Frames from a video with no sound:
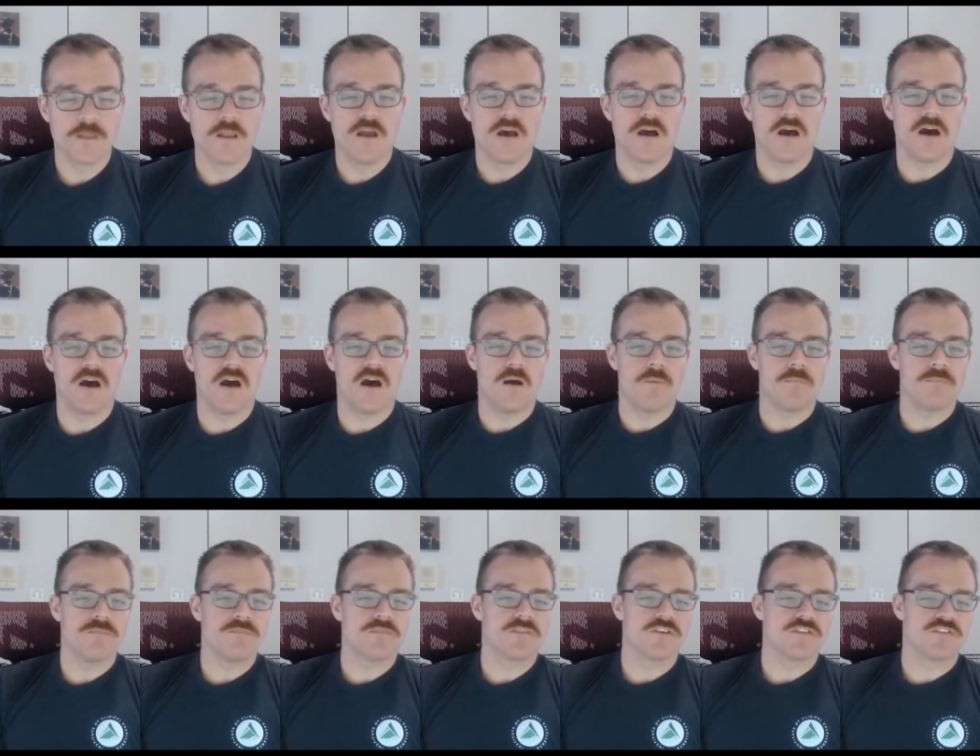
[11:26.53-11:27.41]

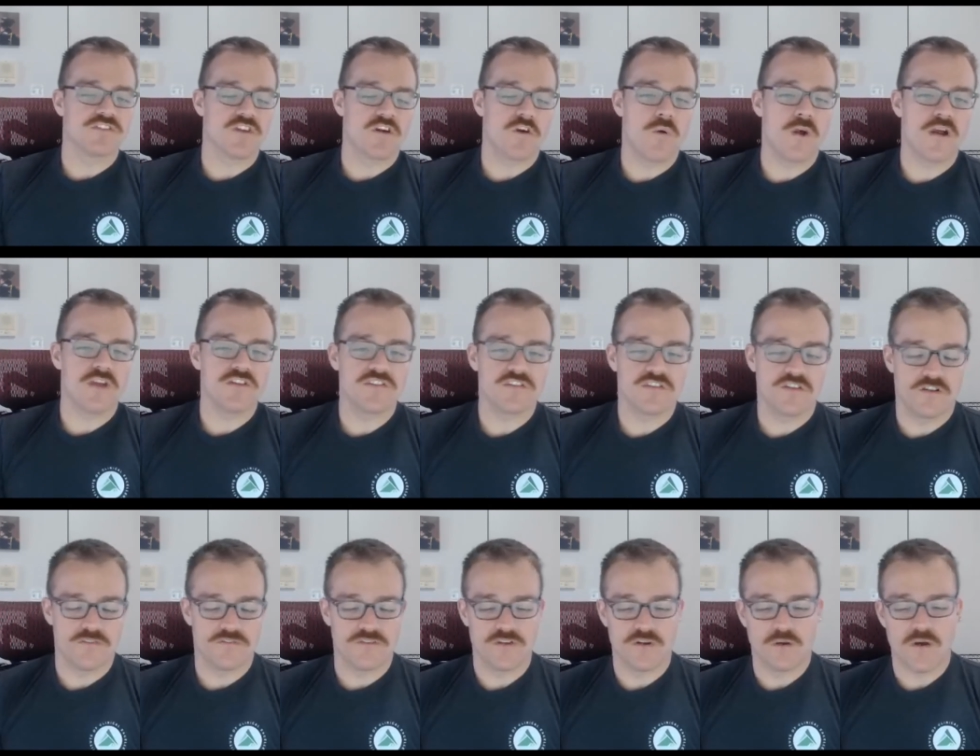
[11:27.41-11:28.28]
Um, there's the question
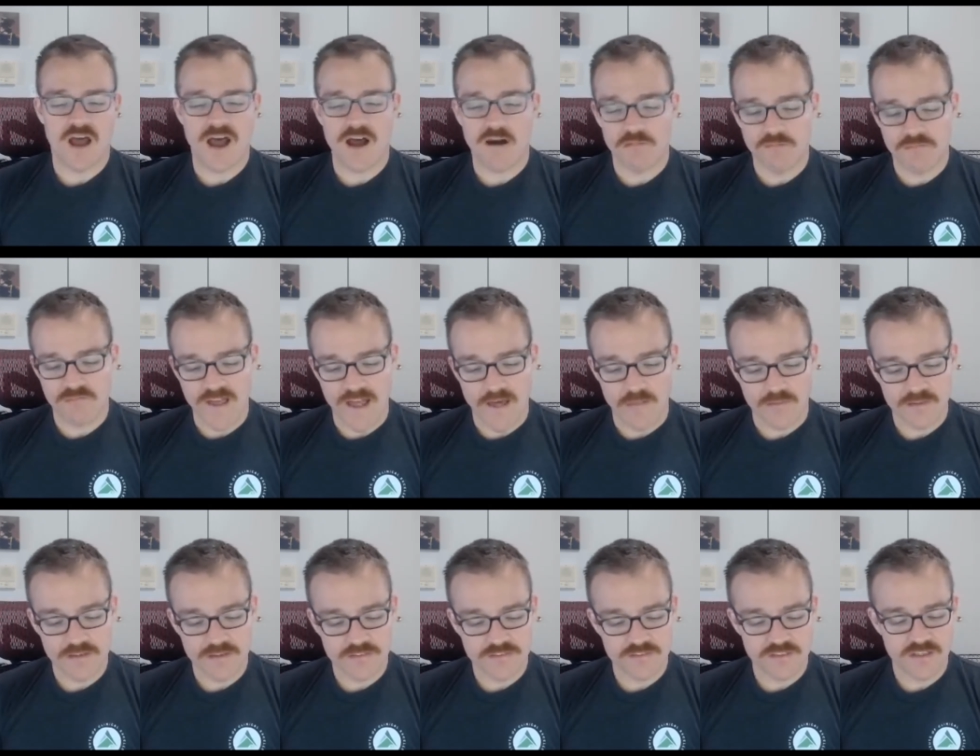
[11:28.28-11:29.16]
of, you know, how
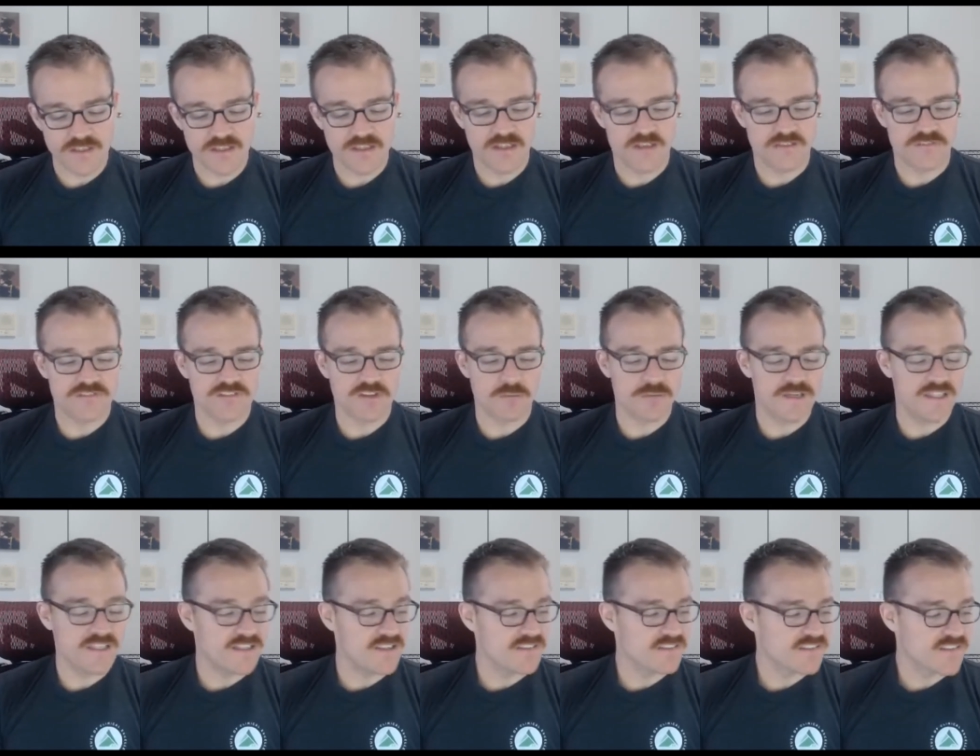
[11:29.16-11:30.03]
valid is it if somebody
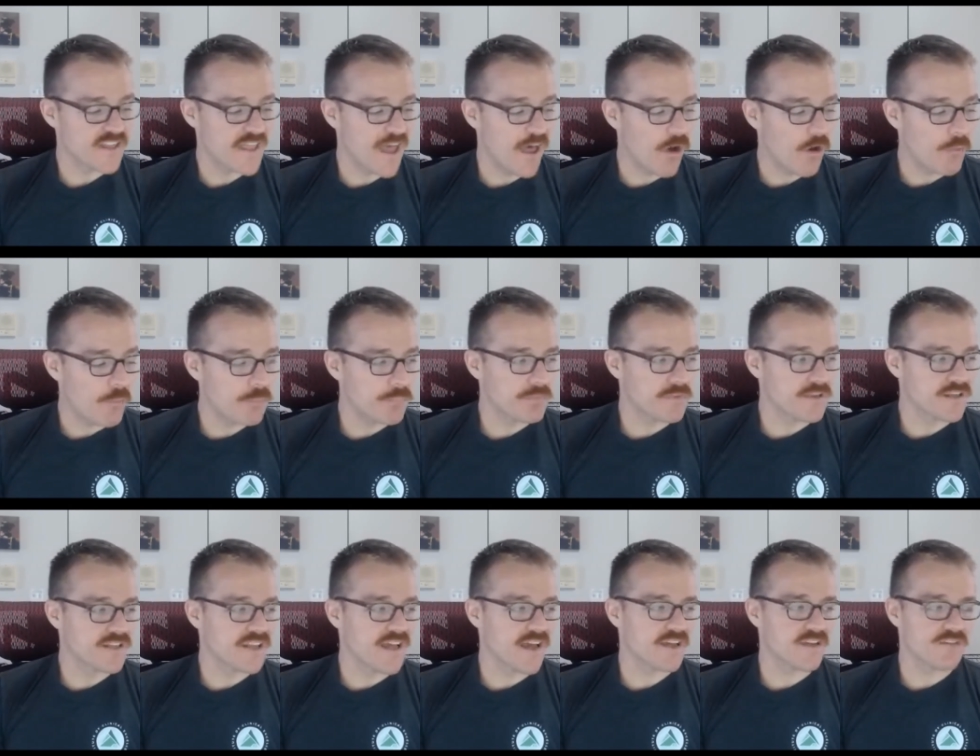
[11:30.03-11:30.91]
gets help
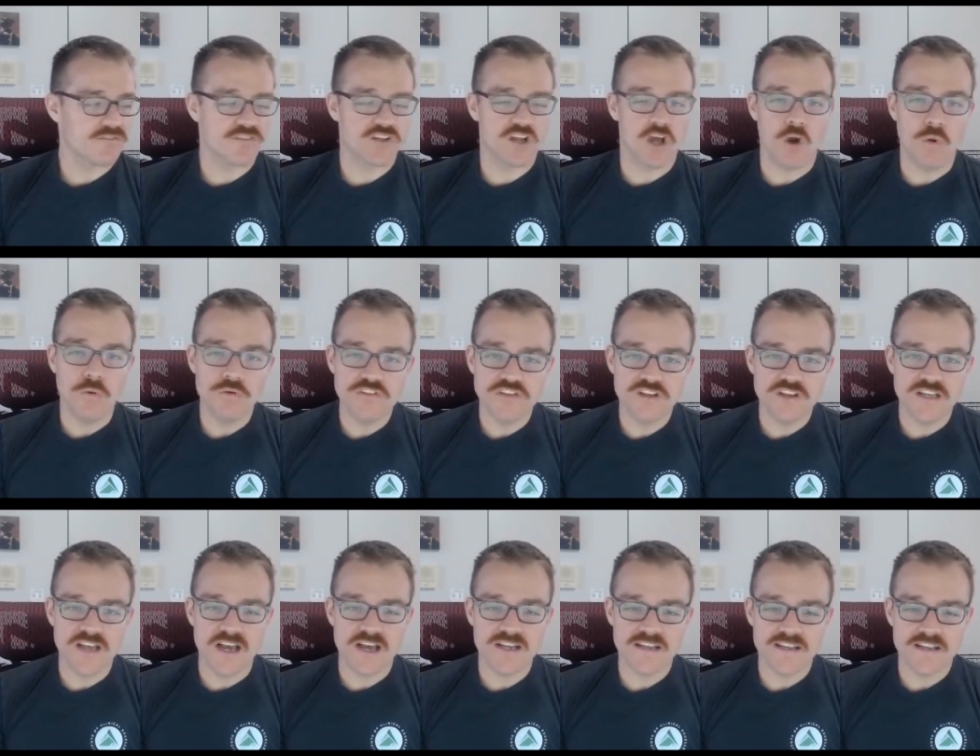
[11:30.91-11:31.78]
and kind of
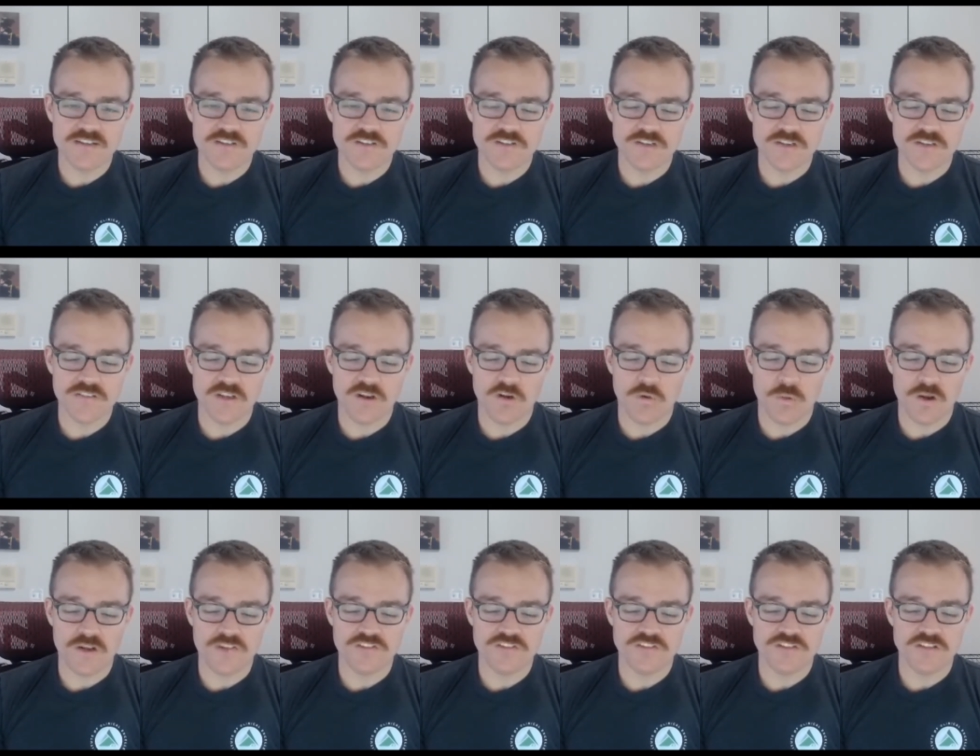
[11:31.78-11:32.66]
coaching on answering the
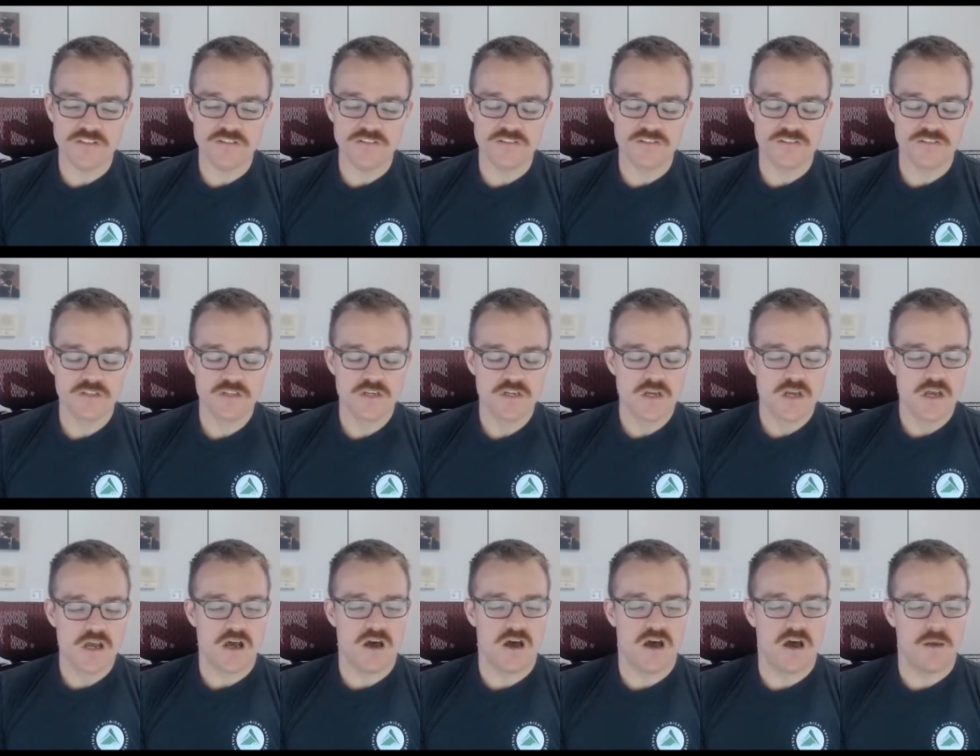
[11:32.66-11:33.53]
questions?
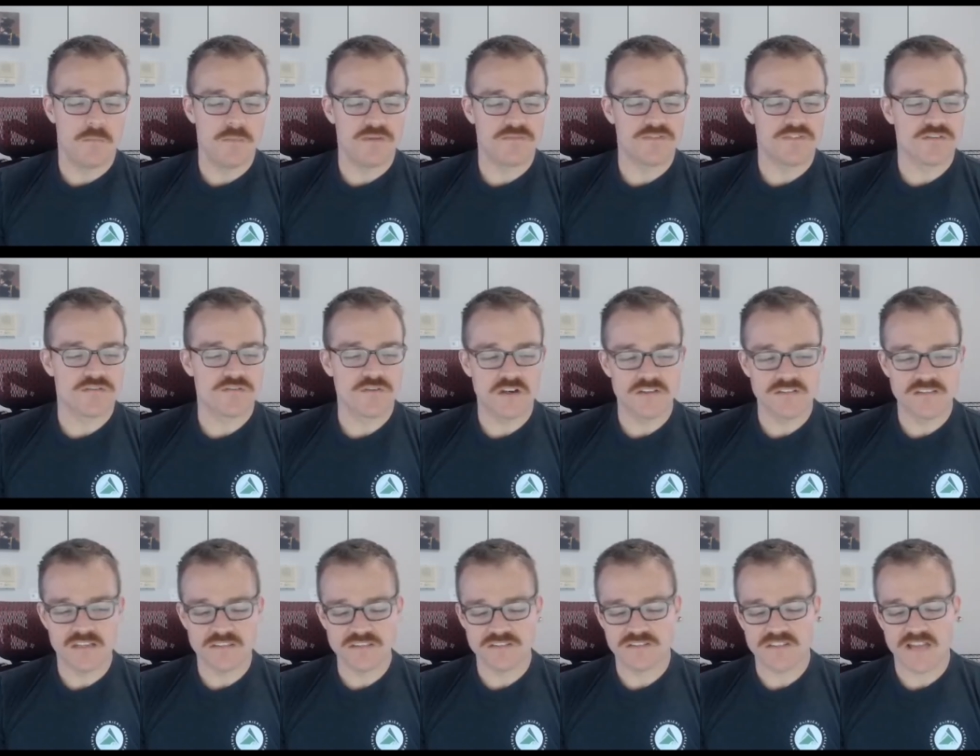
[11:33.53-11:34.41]
Um, if the front
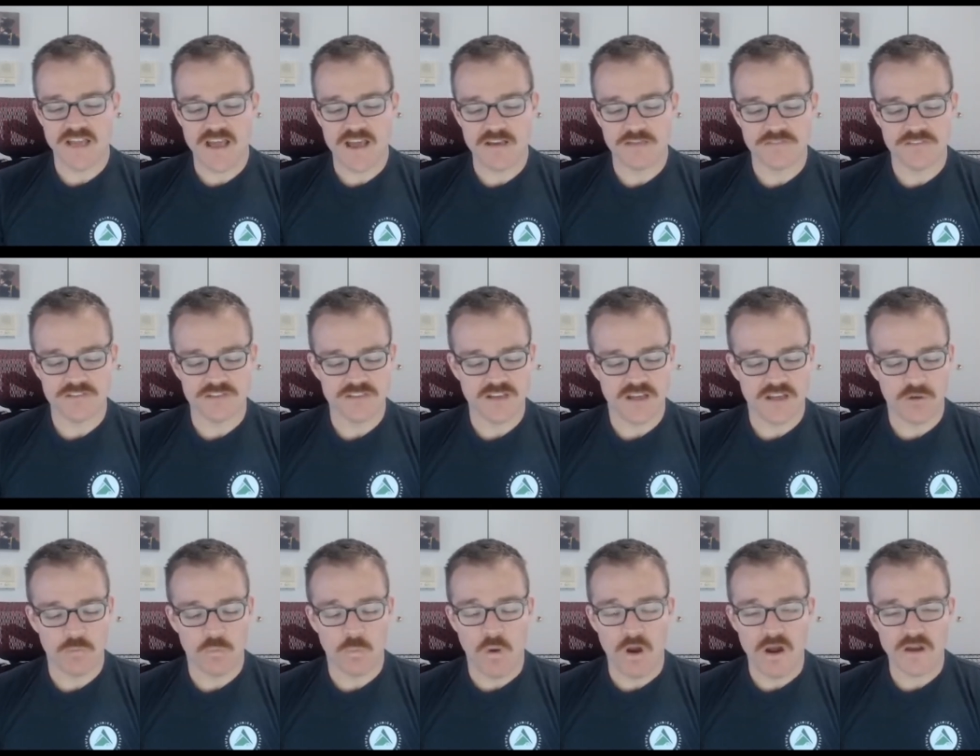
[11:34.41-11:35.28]
desk staff is kind
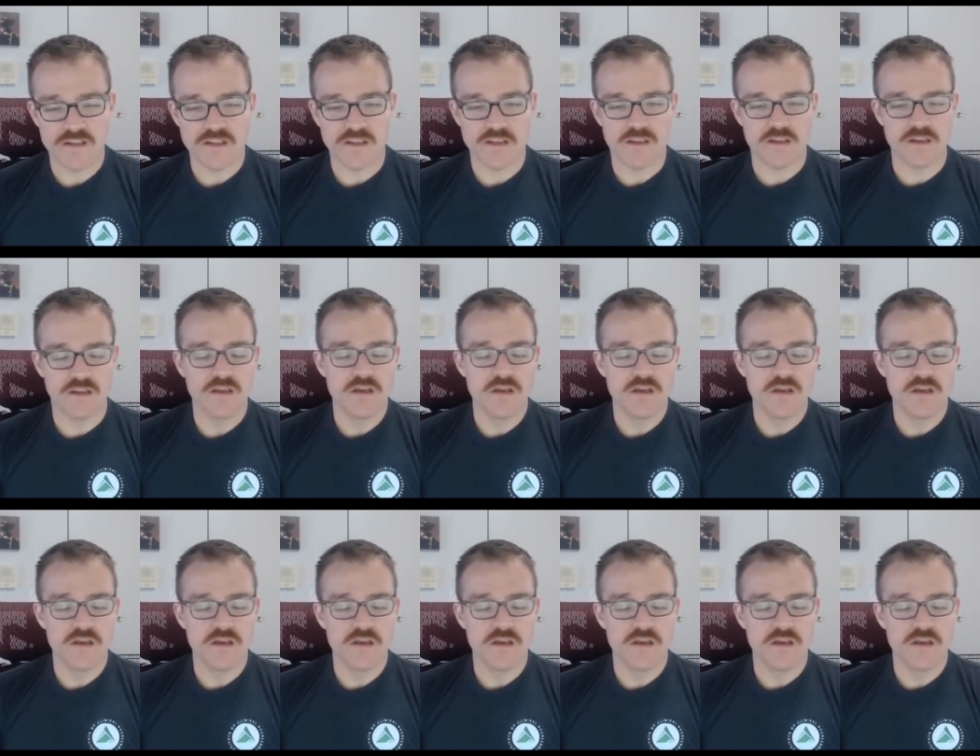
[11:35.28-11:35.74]
of walking